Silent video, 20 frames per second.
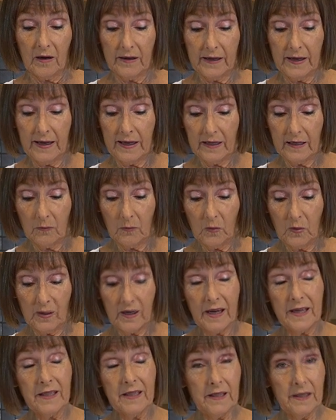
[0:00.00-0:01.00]
And what
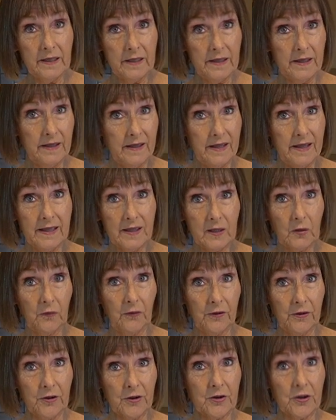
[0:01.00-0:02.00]
I did in this
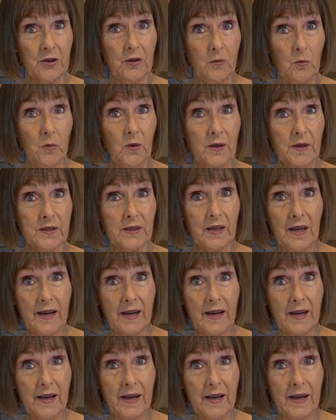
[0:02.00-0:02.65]
version was